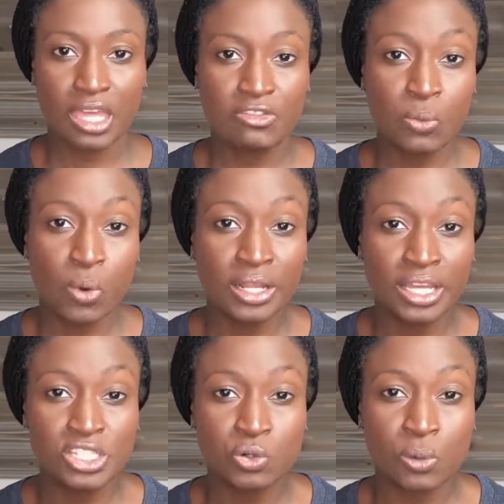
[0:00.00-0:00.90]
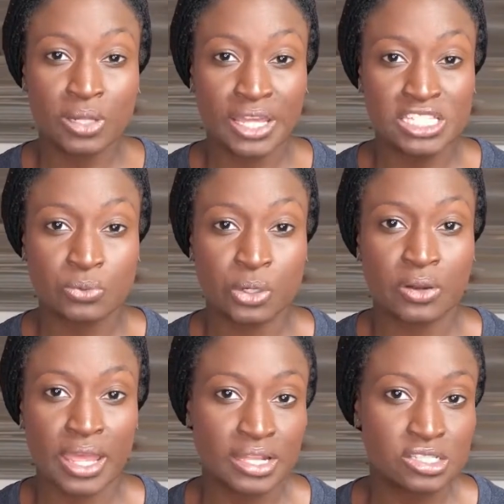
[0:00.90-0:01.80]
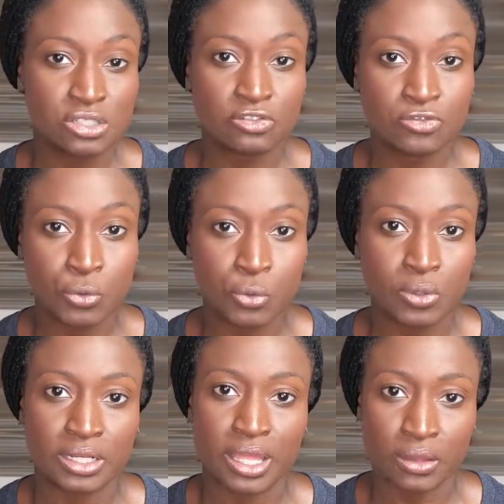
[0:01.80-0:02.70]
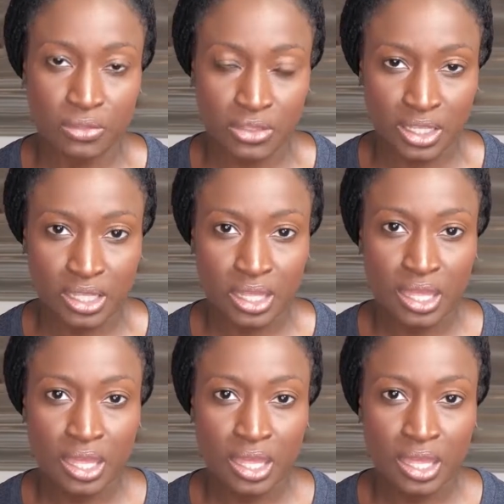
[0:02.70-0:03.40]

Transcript: If you want to get to a place where your ends are full and healthy,